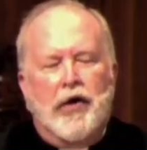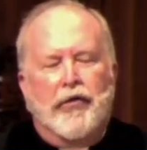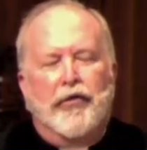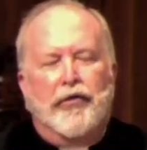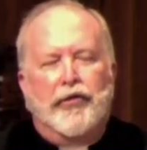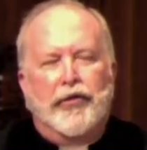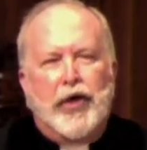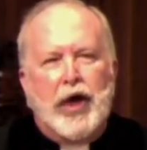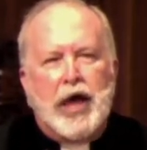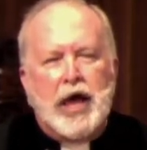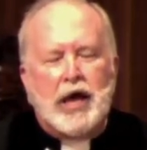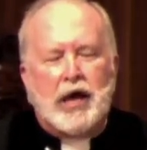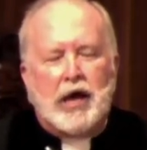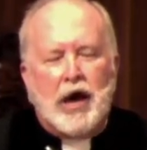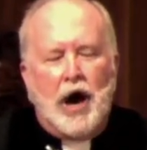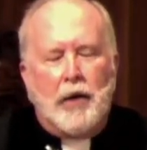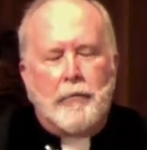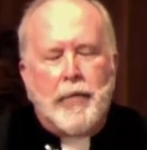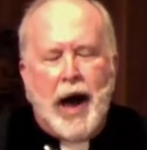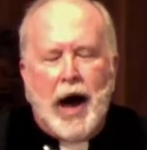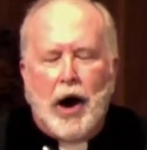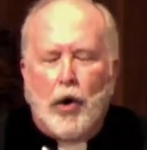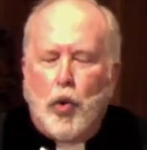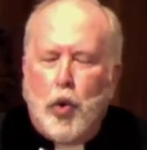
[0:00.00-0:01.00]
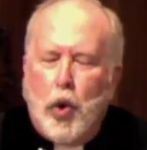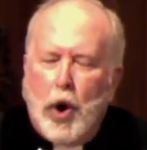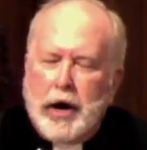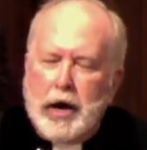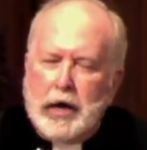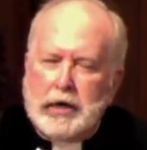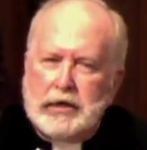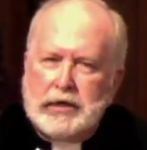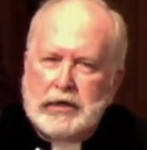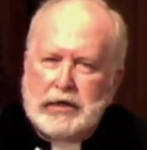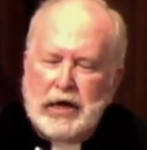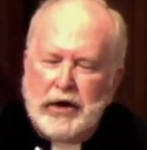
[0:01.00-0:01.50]
think about what a
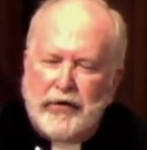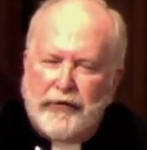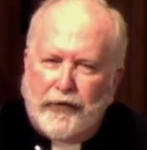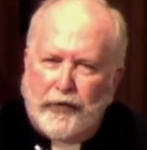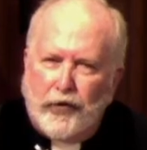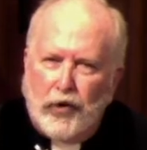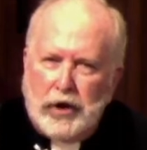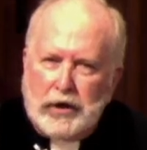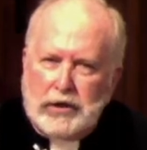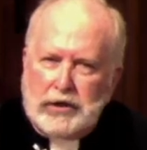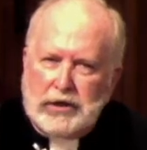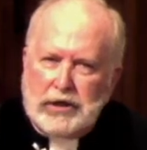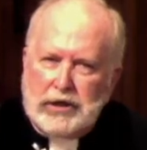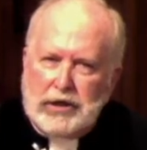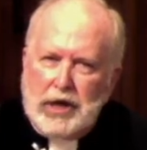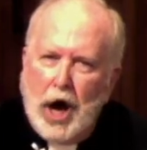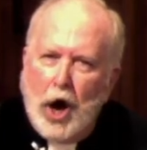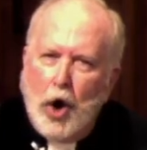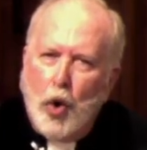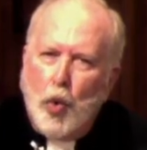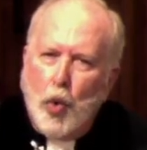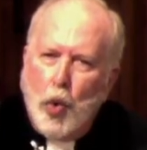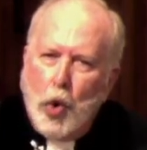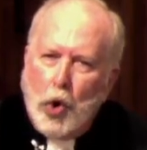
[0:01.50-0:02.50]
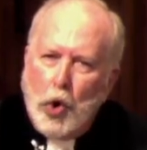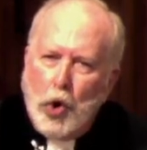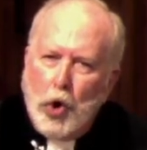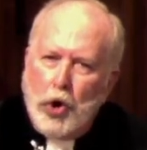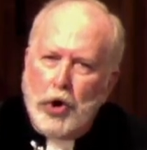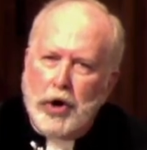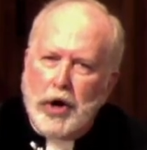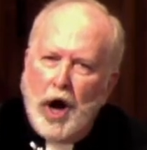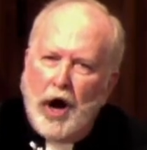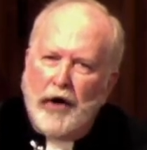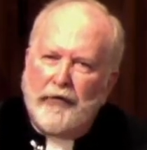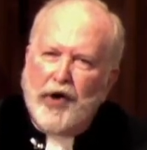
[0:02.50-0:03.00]
difference a
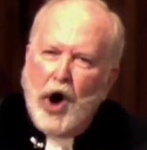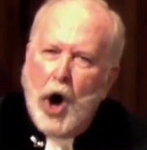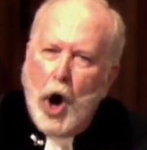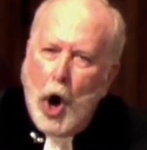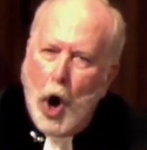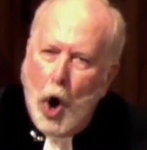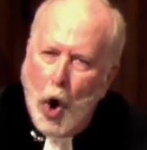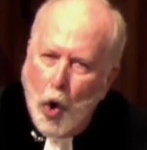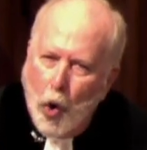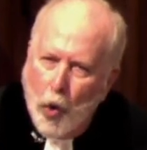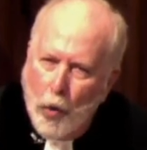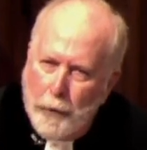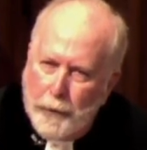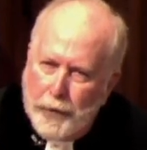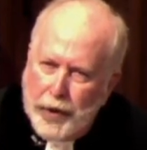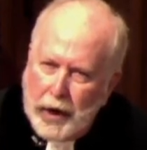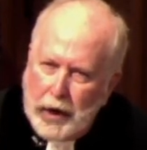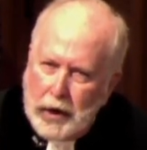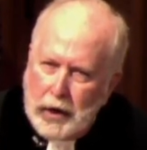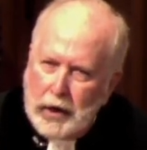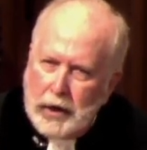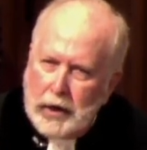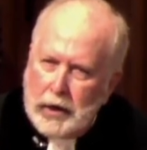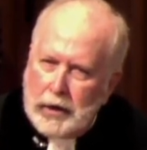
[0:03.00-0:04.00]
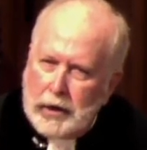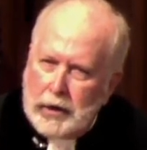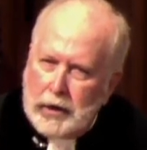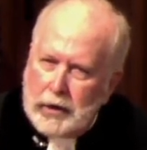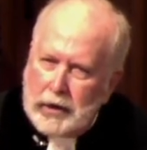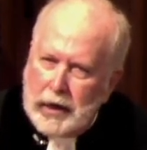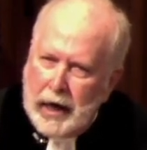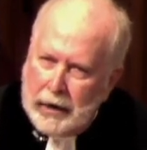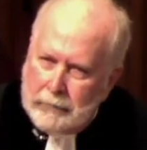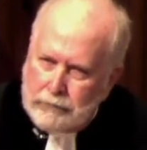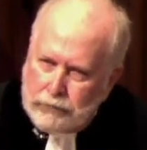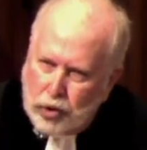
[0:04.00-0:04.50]
word of hope
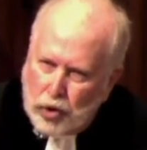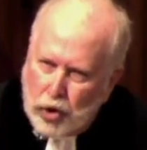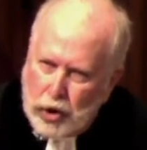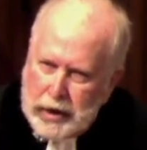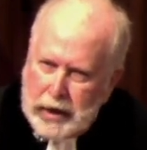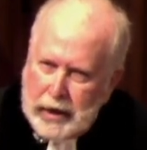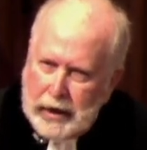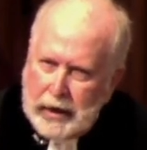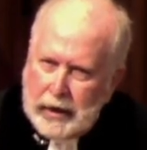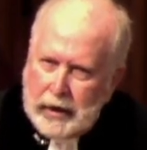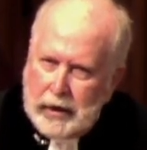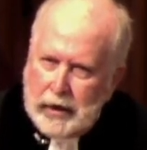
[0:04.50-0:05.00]
can bring.